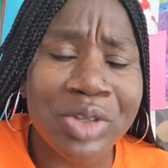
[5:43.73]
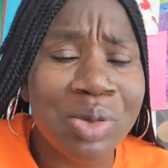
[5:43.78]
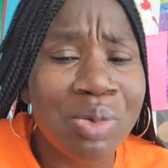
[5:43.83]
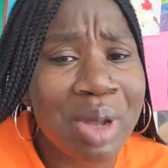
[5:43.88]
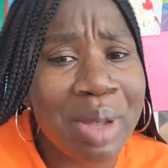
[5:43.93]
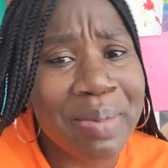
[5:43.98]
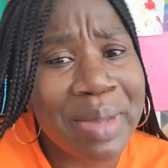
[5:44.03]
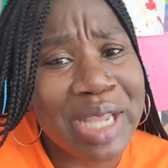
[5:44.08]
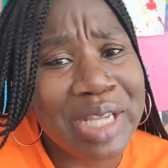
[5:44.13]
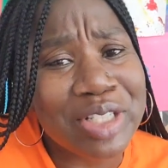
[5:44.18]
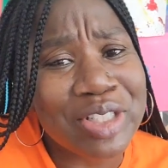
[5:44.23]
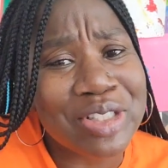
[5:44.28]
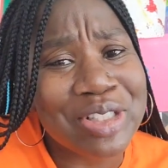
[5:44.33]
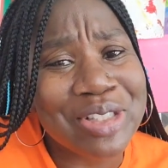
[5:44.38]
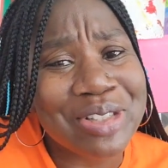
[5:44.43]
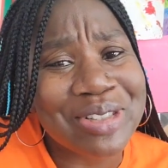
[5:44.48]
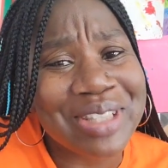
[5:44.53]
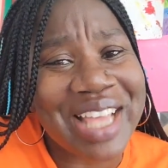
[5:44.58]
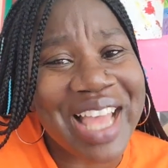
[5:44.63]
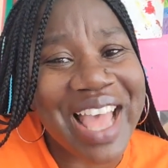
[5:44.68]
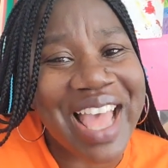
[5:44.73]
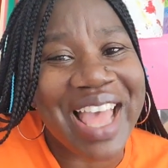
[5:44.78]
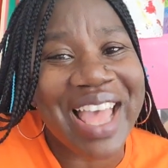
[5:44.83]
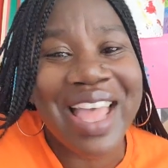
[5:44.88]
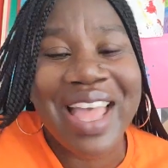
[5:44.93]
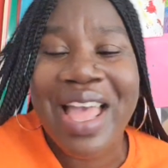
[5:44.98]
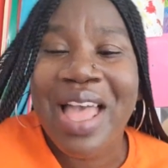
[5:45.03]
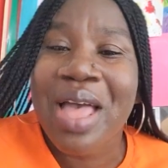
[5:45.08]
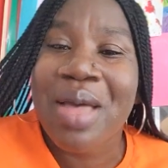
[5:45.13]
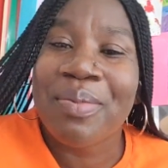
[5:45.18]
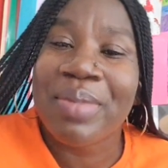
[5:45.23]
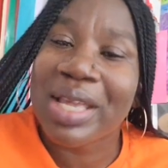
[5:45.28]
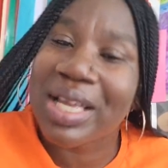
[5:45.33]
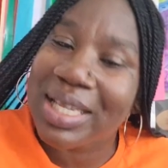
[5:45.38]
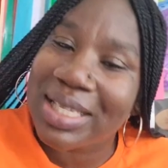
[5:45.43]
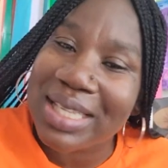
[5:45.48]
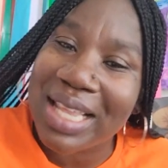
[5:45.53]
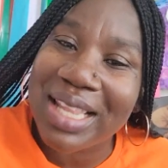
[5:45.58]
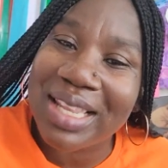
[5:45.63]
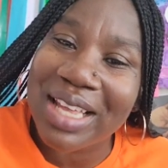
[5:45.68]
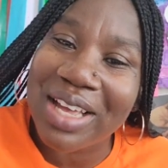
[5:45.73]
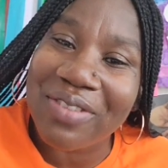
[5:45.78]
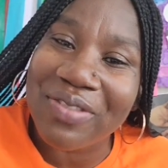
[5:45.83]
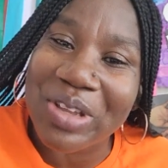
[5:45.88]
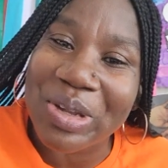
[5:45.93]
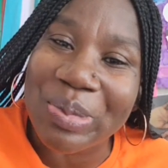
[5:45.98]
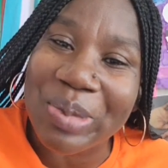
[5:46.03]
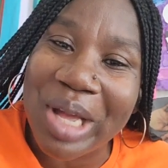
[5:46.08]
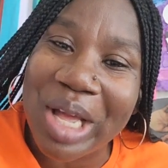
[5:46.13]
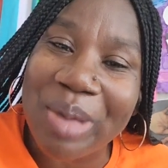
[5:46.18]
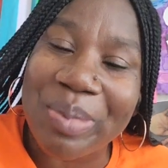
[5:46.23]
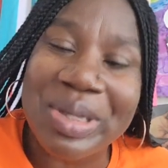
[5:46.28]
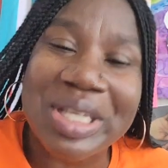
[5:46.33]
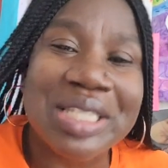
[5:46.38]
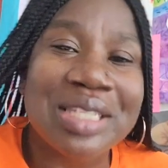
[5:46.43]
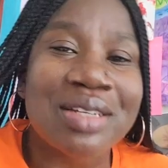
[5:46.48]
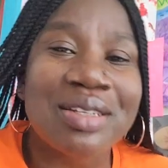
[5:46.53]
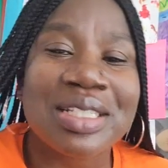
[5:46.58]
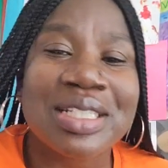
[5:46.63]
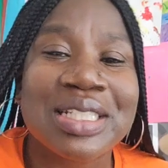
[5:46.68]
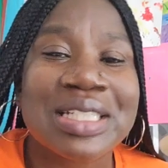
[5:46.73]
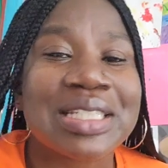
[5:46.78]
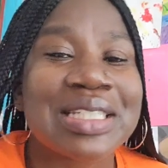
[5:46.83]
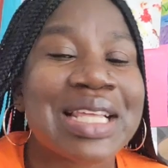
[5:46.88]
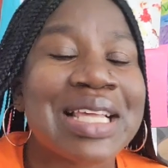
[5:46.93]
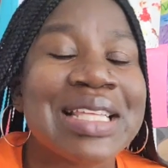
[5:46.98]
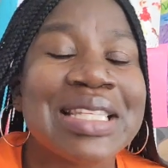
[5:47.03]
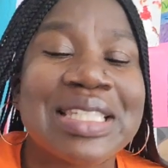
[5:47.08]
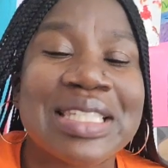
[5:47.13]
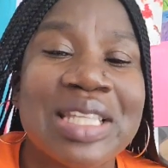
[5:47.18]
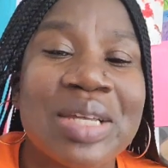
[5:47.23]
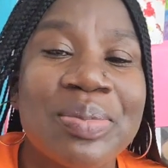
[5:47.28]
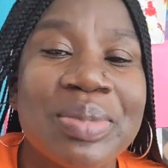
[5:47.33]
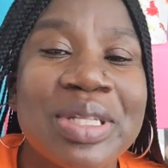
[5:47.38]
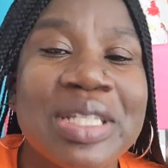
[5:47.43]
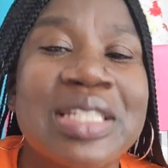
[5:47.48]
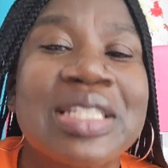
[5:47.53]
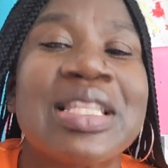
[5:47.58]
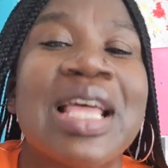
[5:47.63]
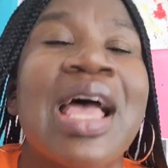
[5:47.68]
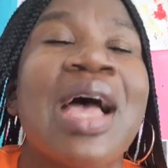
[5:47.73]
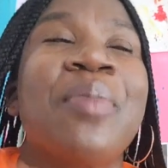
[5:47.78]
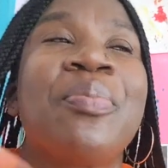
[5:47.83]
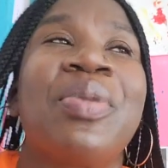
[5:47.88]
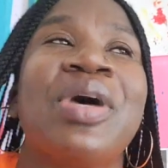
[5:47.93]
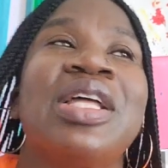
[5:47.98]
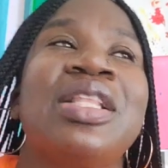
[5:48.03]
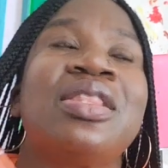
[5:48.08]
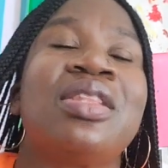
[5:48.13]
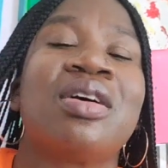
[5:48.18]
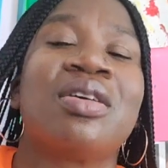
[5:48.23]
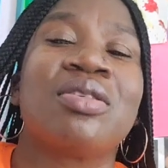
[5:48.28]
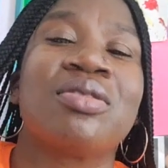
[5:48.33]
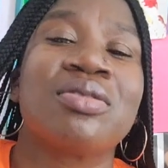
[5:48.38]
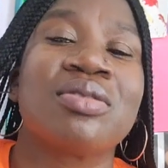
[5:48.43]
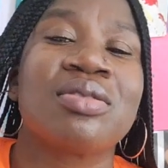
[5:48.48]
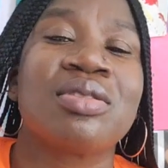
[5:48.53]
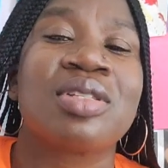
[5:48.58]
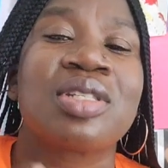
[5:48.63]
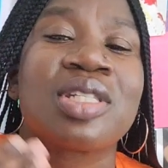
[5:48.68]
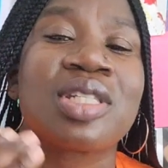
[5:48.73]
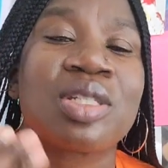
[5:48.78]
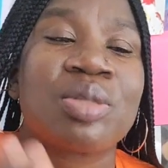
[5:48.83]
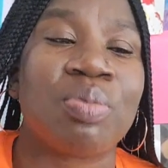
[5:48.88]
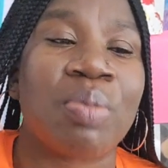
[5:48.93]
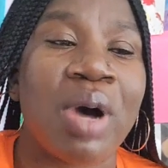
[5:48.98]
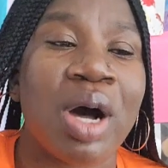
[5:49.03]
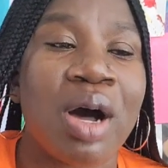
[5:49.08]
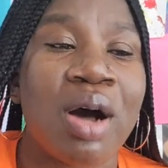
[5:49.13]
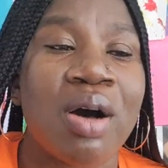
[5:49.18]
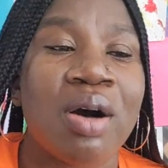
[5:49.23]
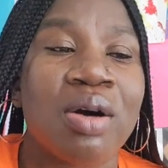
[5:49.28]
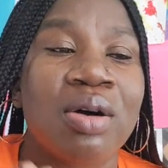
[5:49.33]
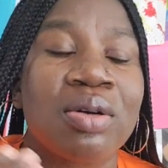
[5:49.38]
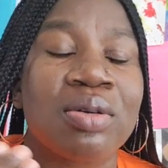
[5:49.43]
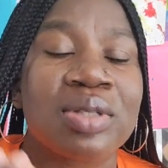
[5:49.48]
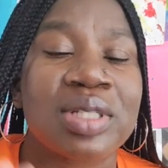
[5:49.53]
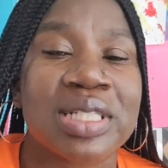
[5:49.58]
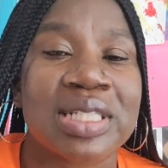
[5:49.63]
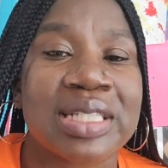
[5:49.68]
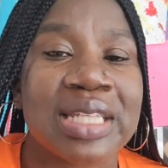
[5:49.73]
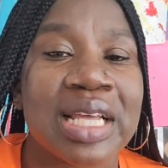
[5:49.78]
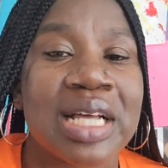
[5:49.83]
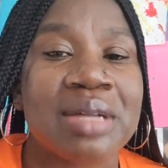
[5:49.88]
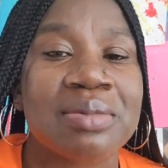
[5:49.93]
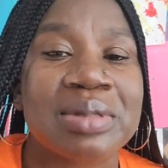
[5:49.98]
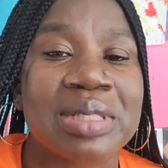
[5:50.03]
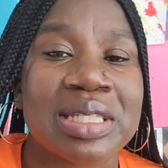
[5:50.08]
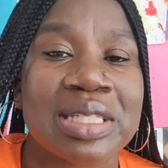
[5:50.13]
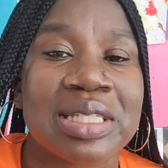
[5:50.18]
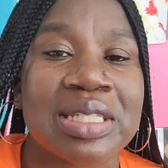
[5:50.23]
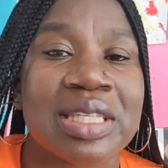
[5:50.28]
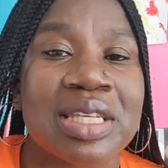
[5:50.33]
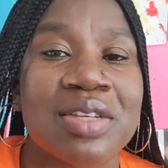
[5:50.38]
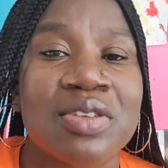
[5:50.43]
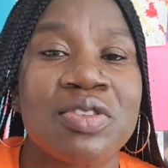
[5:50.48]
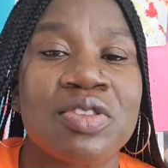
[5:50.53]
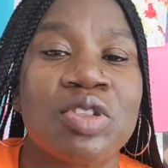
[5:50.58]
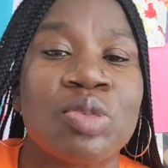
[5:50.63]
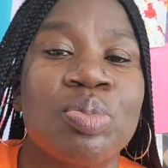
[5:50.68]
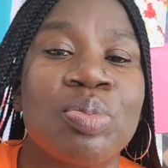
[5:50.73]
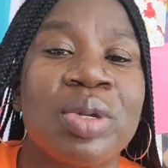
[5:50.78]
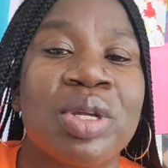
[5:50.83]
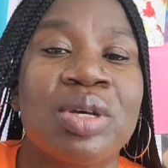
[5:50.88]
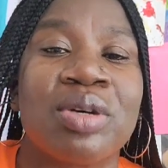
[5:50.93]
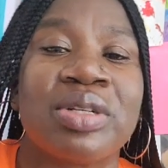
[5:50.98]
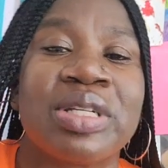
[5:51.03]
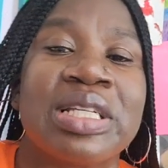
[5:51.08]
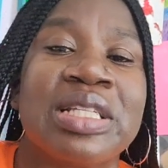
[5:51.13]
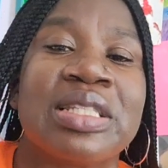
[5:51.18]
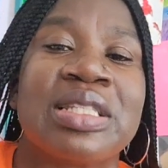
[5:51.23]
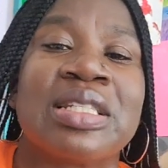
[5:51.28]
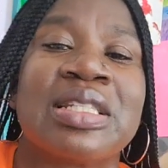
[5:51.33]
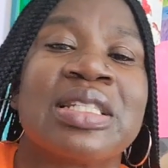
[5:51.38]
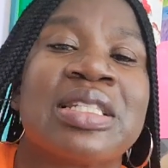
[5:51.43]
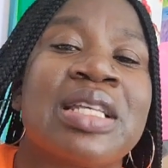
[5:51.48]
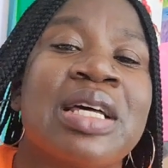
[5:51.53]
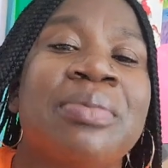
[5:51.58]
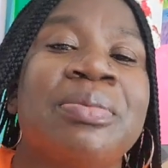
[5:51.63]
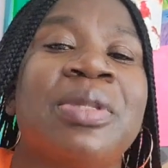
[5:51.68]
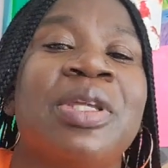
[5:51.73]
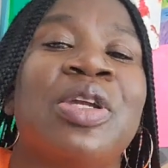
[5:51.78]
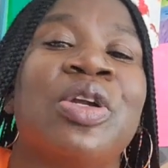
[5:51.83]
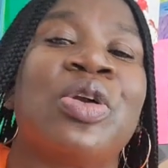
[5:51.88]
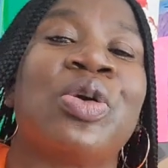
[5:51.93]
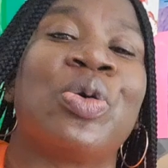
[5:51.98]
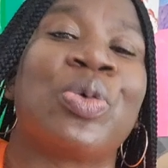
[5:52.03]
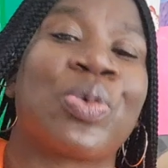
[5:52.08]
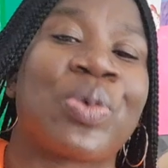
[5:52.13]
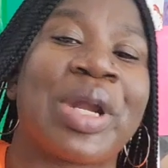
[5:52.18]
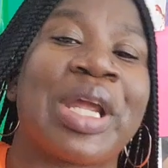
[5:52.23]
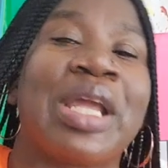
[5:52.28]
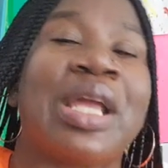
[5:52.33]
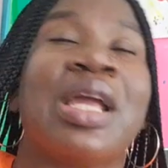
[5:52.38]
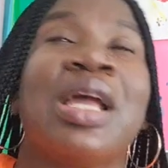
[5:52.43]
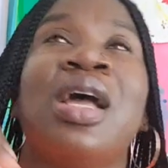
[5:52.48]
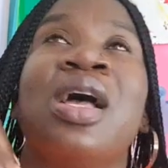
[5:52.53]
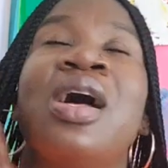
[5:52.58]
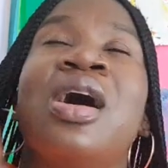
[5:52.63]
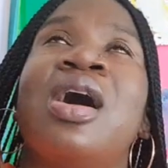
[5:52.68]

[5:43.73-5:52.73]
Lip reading: What made you do that? Because I love you, Mommy. So it's just as simple as that. But those small steps and skills build into something great.